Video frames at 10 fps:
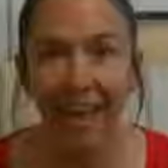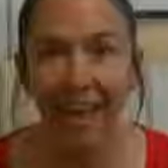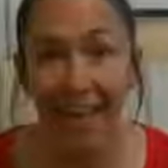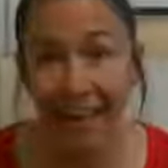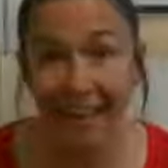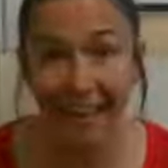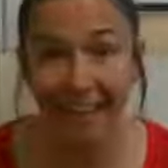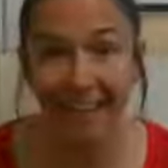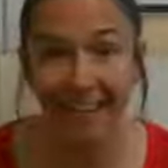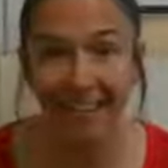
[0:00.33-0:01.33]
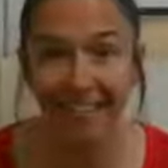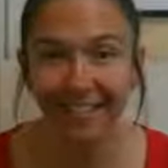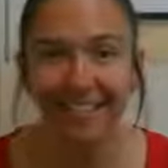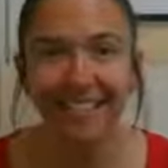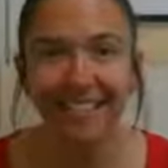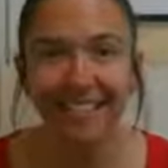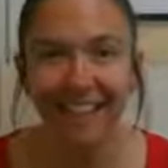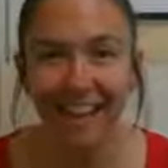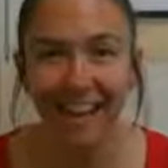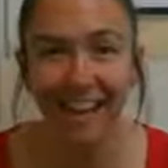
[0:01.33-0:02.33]
Hi guys.
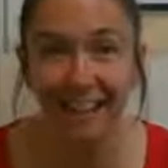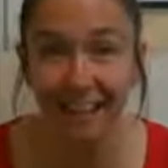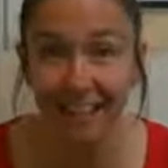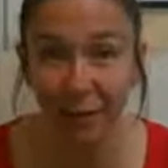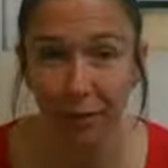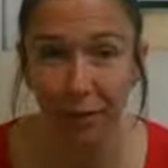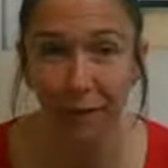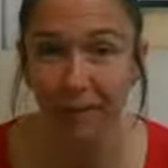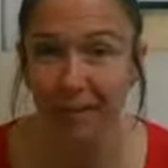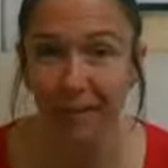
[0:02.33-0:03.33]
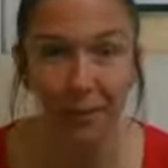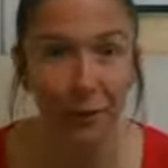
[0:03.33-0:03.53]
I had to get a throat lozenge.